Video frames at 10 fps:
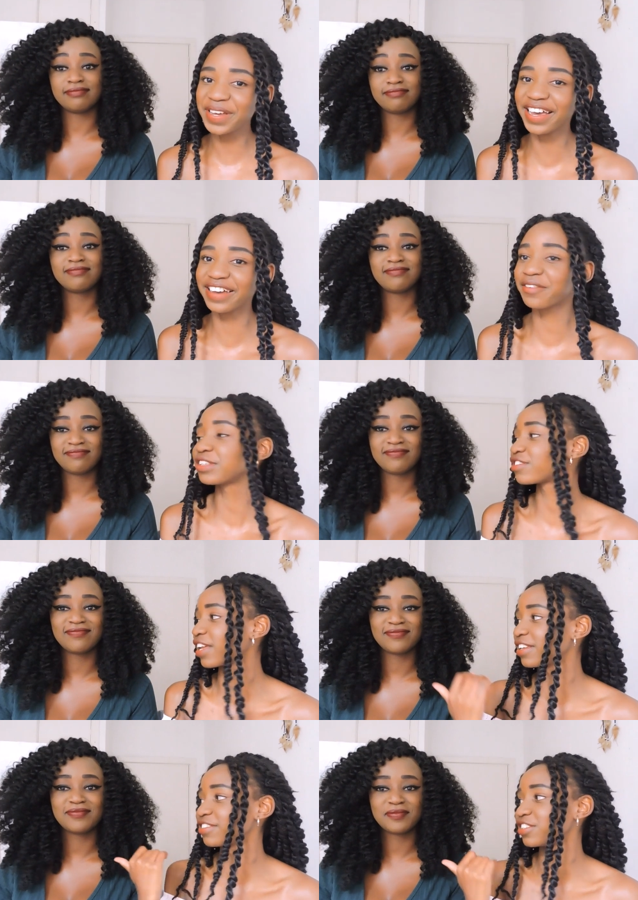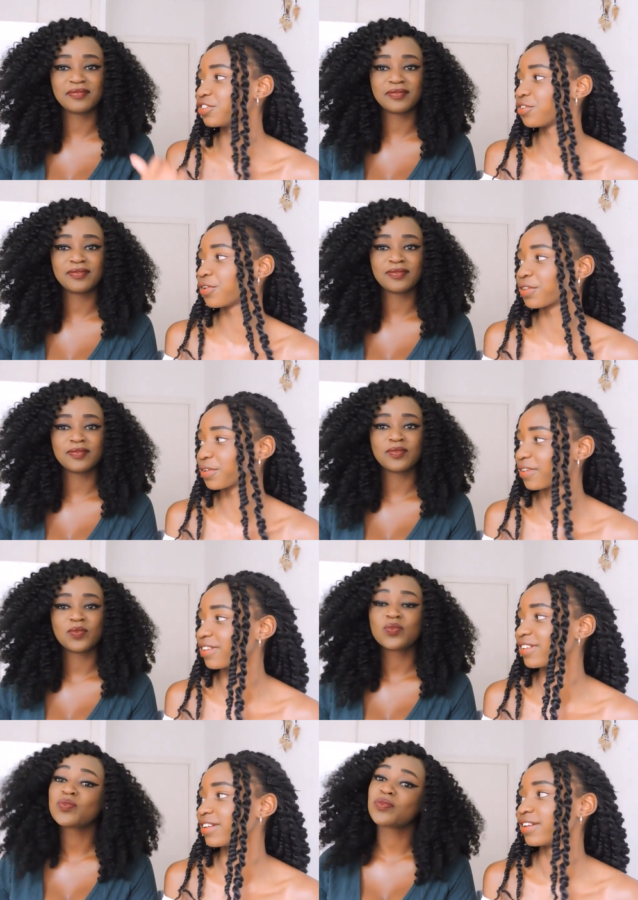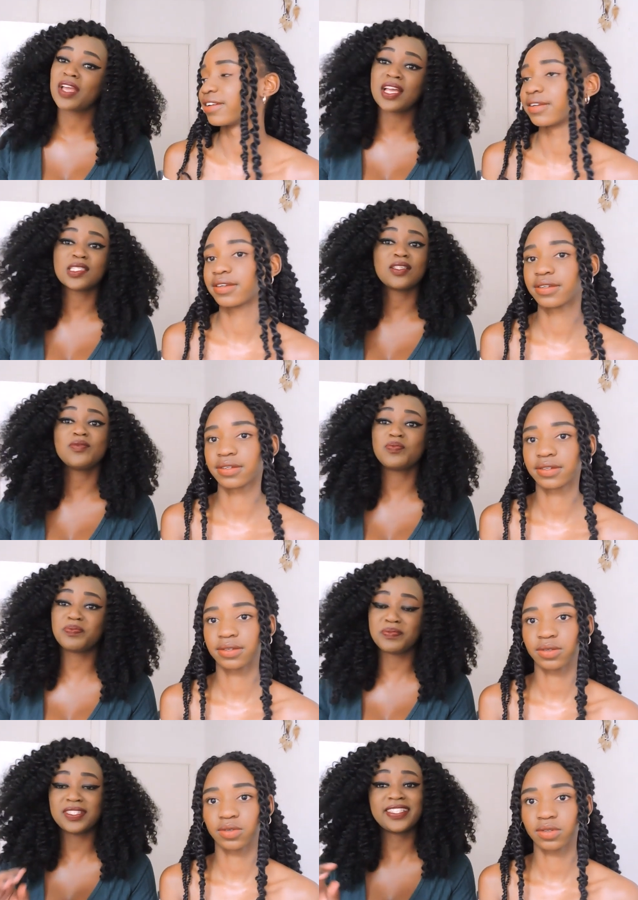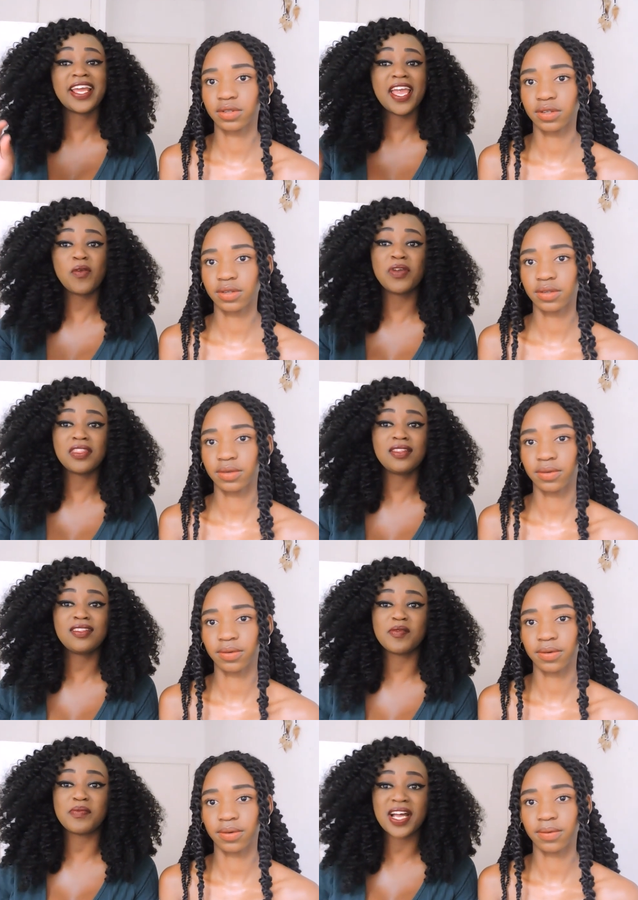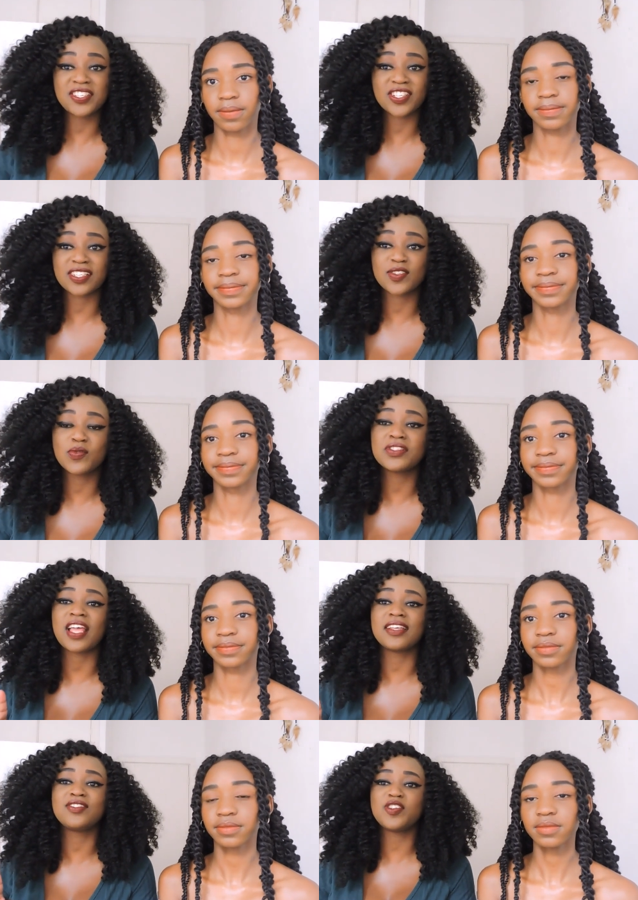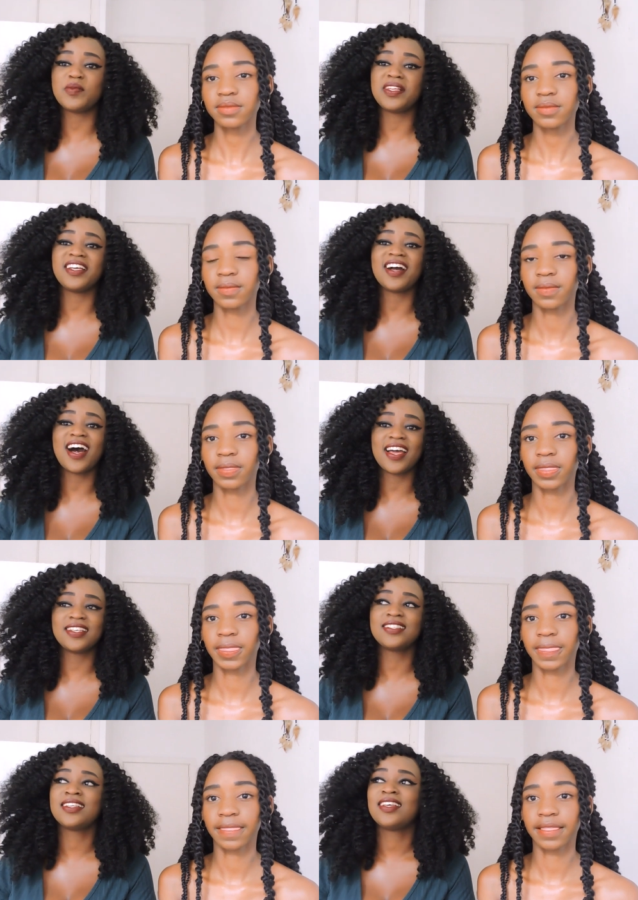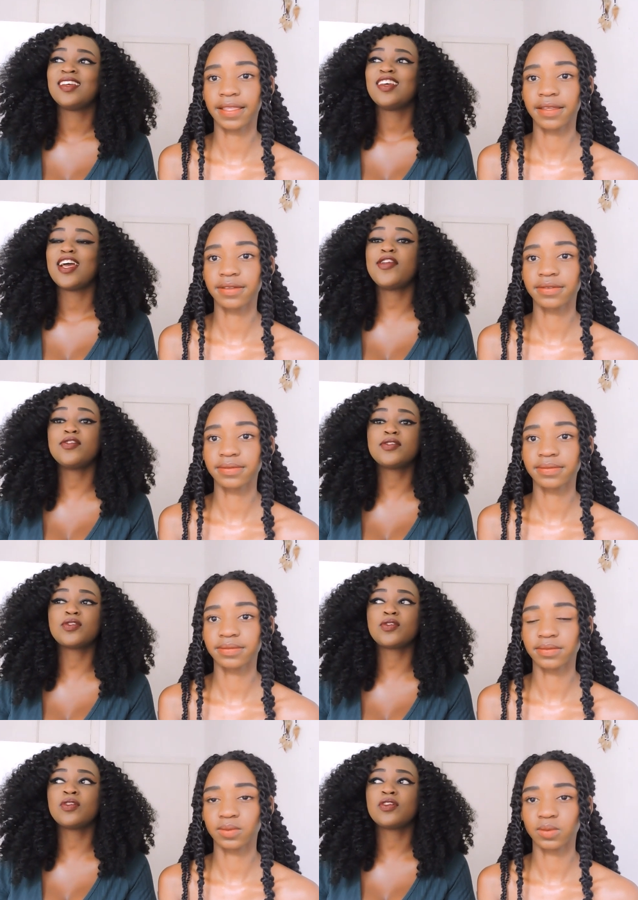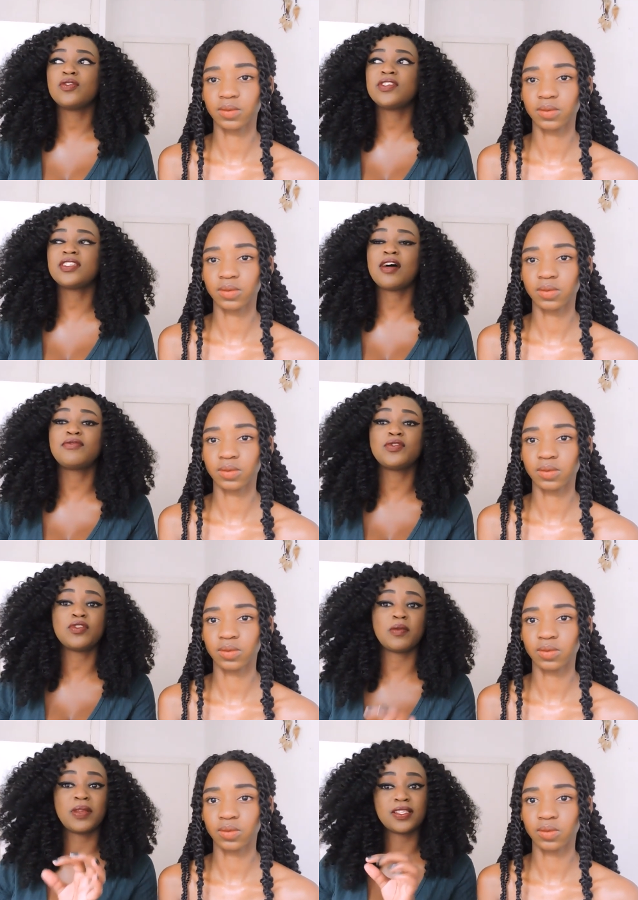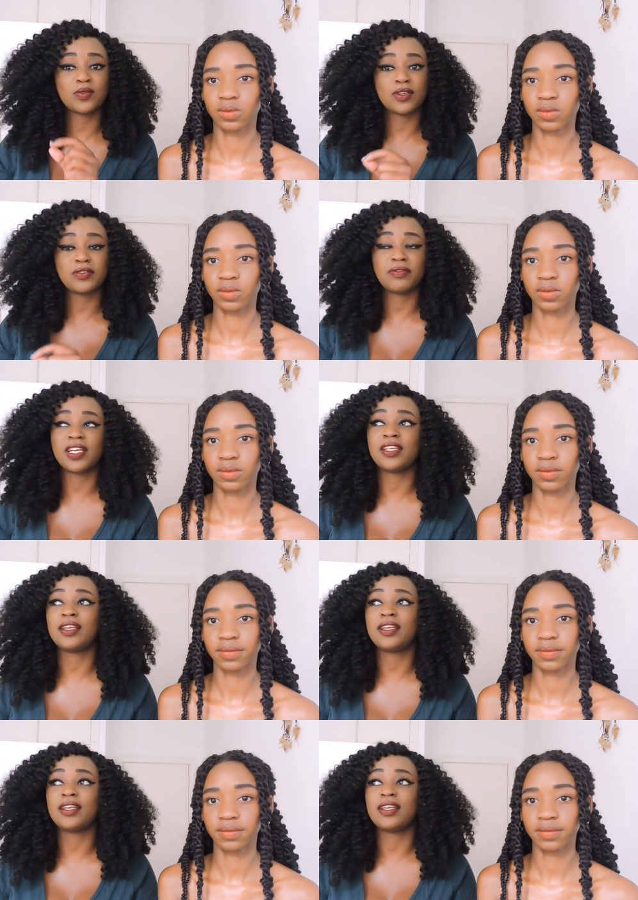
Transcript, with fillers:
Speaker 1: Which challenge did you go through?
Speaker 2: Staying within the budget was extremely hard. And also, you just have to know the places where to find